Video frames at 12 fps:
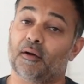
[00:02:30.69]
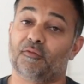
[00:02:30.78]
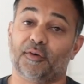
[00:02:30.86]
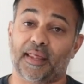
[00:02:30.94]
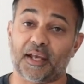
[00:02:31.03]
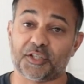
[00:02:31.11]

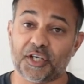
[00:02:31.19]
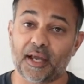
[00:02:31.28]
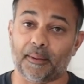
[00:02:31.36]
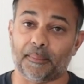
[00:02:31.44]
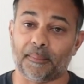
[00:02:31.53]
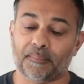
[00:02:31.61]
for that
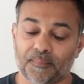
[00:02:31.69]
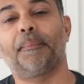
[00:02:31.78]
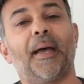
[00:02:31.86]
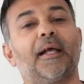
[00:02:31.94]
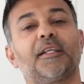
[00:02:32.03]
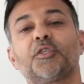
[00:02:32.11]
jam. The
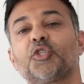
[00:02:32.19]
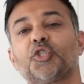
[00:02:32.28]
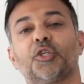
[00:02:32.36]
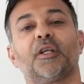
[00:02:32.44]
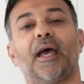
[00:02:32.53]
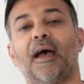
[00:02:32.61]
pectin
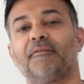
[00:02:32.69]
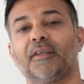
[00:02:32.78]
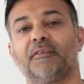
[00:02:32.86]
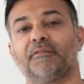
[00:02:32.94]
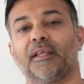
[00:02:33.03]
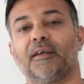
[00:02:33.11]
shouldn't have
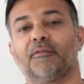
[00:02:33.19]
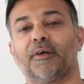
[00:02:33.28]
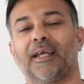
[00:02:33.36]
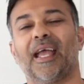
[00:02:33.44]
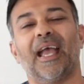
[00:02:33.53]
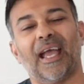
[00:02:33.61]
any
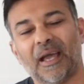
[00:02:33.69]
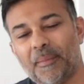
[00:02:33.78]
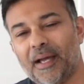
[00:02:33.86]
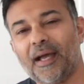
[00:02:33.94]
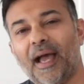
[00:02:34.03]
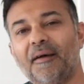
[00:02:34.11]
flavoring. It
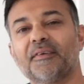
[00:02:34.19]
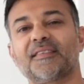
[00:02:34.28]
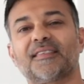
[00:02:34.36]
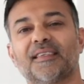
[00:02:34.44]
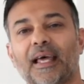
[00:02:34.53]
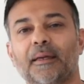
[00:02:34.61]
might have a
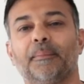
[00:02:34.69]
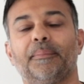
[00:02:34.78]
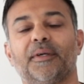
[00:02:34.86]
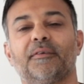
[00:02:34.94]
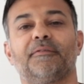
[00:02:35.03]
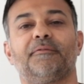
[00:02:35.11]
slight
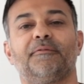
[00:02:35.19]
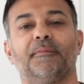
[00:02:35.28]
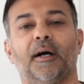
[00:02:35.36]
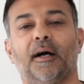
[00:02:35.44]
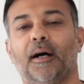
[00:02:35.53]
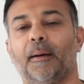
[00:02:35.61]
bit
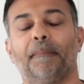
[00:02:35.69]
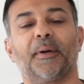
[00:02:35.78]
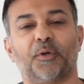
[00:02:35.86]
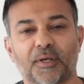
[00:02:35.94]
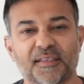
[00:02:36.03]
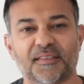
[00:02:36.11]
of
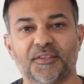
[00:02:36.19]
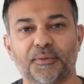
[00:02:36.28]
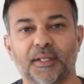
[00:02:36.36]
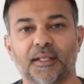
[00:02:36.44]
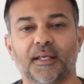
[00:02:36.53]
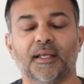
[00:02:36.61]
bitterness to
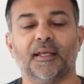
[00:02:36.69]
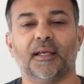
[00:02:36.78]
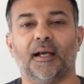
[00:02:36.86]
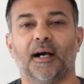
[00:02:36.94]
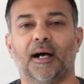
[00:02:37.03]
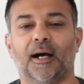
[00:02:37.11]
it,
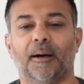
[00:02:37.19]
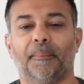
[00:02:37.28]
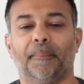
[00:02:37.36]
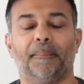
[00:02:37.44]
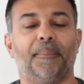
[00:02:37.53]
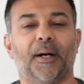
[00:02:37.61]

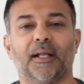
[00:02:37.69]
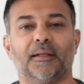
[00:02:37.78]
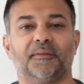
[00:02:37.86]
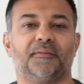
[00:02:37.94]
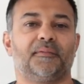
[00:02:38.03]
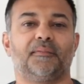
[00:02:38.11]

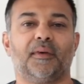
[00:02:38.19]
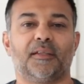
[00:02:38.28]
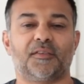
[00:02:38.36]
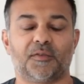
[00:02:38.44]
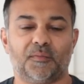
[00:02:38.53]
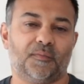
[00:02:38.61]
but
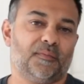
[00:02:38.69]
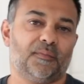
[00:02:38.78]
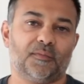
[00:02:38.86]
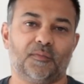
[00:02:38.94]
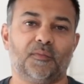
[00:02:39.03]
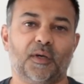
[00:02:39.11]
it's
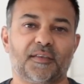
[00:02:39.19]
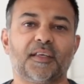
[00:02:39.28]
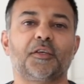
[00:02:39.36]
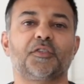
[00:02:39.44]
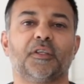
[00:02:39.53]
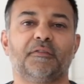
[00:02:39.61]

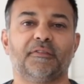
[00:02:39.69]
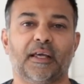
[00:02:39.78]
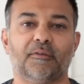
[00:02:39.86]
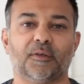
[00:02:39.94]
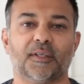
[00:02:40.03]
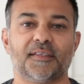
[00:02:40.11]
essentially
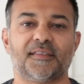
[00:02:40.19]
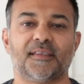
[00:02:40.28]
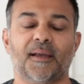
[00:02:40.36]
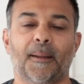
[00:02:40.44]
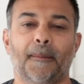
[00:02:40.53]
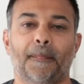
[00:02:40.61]
flavorless.
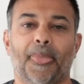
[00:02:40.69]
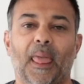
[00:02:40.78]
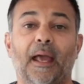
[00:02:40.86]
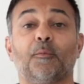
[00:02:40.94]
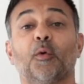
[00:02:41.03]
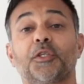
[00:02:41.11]

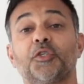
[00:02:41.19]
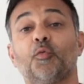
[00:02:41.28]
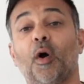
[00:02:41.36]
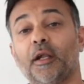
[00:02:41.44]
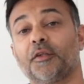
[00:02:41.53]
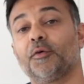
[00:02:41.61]
And what you
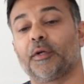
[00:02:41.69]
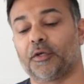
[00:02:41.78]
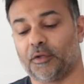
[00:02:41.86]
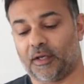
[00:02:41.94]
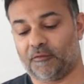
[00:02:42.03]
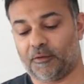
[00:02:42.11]
want to do when
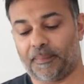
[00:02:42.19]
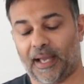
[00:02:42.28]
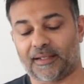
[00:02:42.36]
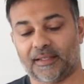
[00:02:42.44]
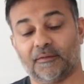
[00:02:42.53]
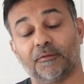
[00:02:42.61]
you're looking for
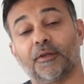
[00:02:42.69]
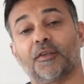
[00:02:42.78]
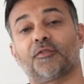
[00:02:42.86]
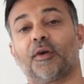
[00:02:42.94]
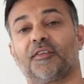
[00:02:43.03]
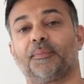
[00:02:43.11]
pectin for
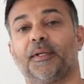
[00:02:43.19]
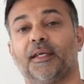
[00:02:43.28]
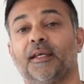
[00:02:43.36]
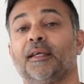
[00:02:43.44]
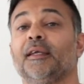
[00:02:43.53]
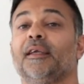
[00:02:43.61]
this
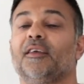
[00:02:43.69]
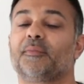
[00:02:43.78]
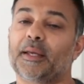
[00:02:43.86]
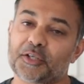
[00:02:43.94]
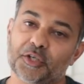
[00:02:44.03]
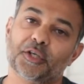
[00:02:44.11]
recipe is
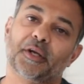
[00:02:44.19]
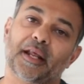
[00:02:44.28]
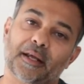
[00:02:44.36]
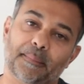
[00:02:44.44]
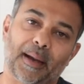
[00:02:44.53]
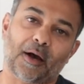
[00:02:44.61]
make sure you're
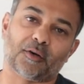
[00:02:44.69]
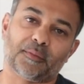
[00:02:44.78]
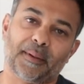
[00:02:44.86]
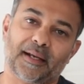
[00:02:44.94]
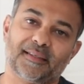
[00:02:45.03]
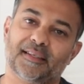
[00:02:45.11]
getting a powdered
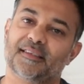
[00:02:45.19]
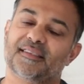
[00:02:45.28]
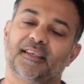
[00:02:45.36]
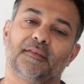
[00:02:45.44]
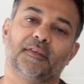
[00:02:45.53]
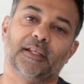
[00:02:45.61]
pectin
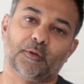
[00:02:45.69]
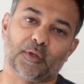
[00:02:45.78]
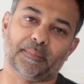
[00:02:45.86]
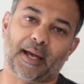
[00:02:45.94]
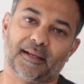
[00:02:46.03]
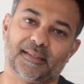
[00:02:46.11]
instead of a
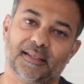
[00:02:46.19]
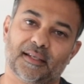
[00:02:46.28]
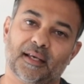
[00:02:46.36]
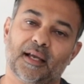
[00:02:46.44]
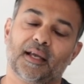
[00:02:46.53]
liquid pectin.